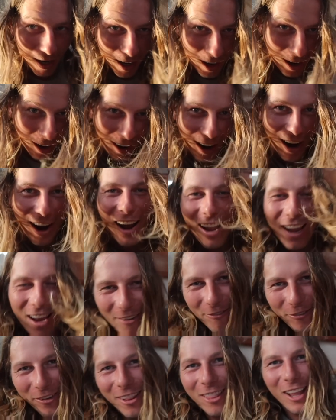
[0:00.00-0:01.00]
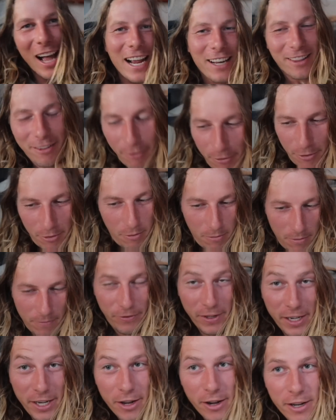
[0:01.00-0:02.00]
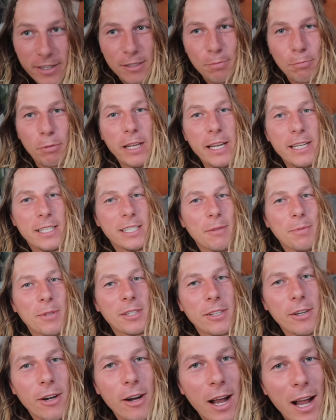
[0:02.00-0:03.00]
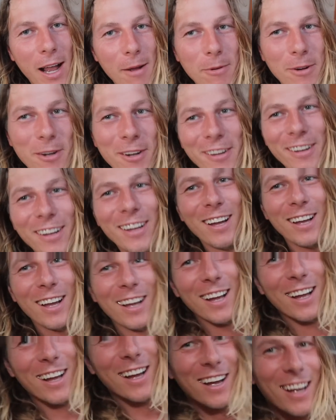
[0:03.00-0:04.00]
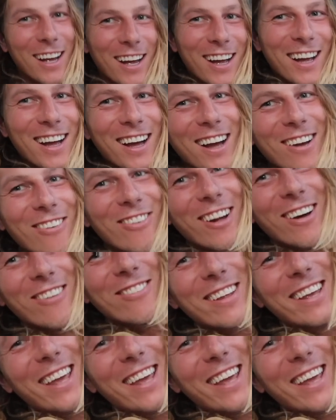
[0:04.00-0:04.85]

Alright, if you like the videos, please subscribe. Fell off the